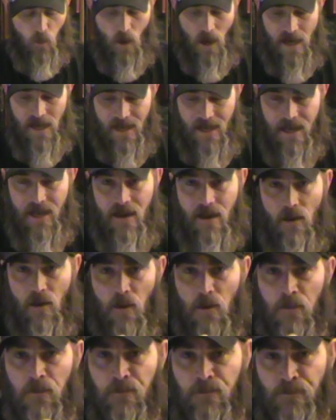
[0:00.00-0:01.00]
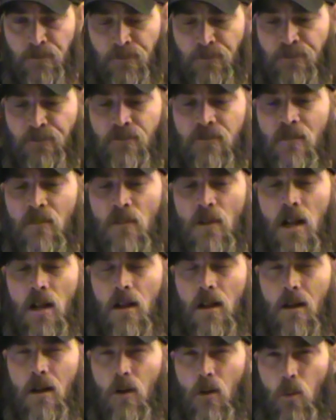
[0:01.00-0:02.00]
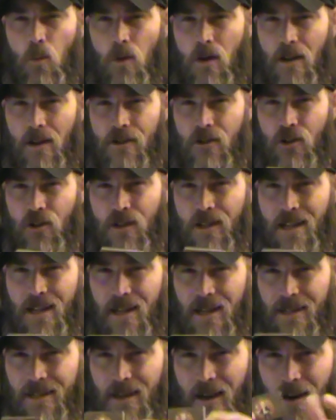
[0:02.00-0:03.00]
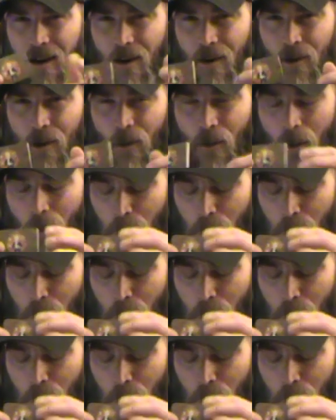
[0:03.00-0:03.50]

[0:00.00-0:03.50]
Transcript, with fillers: right here which these are your